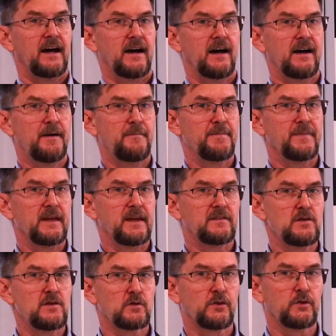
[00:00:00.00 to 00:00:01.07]

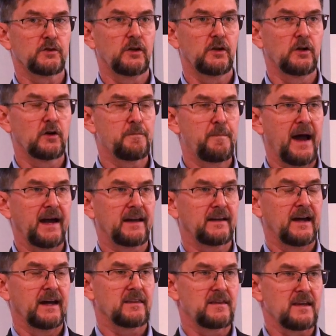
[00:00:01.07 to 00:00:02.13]
It's useful to look back
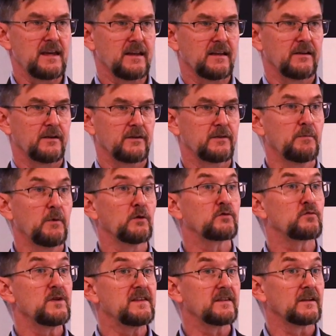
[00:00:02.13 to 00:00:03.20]
at the most
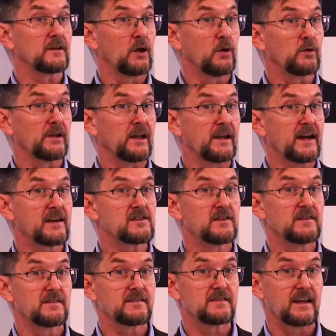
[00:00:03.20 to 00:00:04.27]
recent local
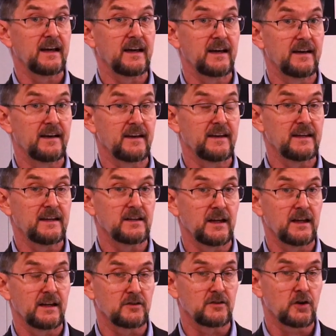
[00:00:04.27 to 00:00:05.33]
elections
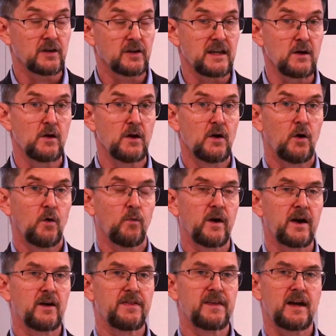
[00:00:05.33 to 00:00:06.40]
in Turkey,
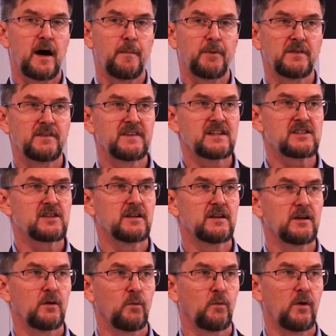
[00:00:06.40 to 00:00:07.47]
where the
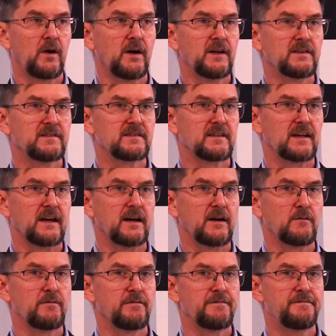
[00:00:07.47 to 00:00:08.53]
opposition was
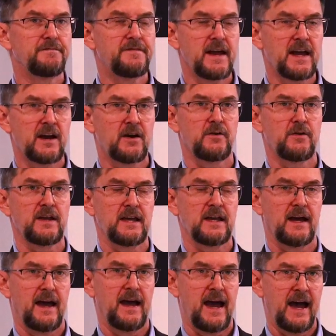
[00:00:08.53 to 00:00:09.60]
very
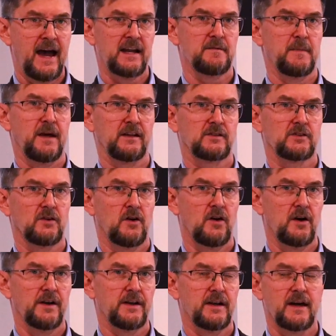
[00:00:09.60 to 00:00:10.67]
adamant
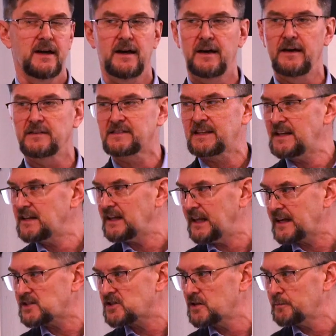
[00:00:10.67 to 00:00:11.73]
on sending
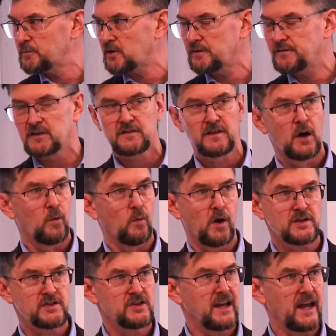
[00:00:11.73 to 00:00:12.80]
election observers,
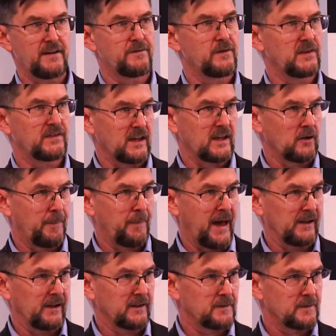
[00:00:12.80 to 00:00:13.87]
watching every single
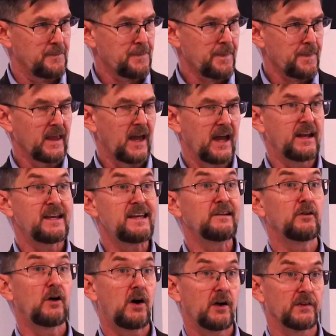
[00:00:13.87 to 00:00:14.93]
ballot, and he
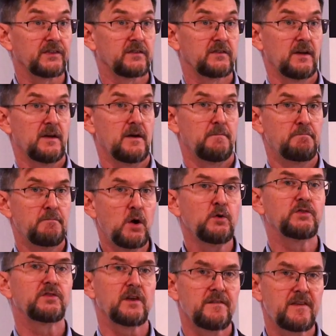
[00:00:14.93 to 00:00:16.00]
lost
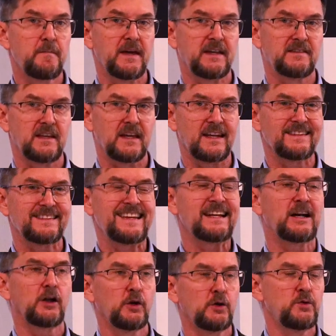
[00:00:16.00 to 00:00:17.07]
most of the big cities,
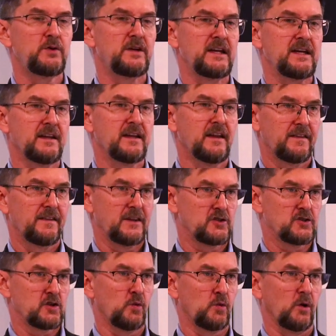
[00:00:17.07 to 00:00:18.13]
including the
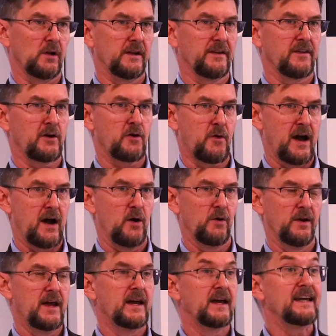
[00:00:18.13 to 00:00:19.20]
jewel in the
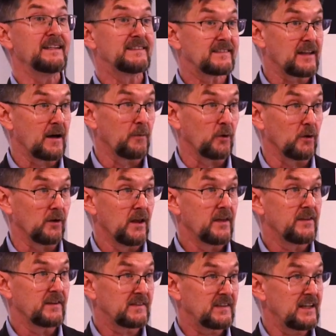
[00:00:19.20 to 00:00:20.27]
crown, Istanbul,
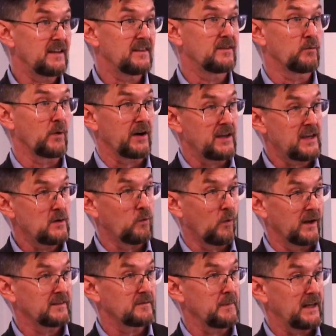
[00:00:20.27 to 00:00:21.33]
the city where he
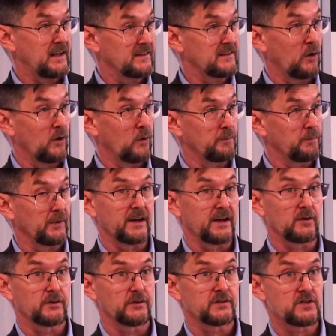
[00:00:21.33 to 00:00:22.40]
once made his own
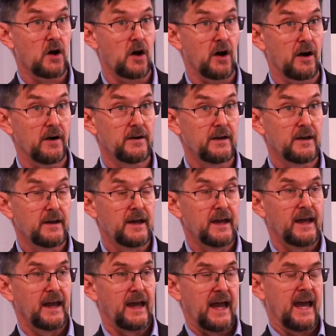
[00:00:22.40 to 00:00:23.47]
political star.
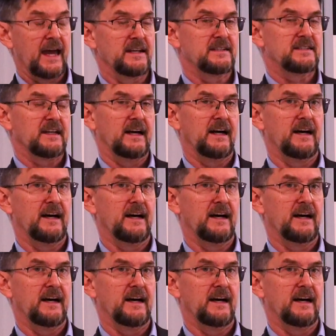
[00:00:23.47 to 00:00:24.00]
And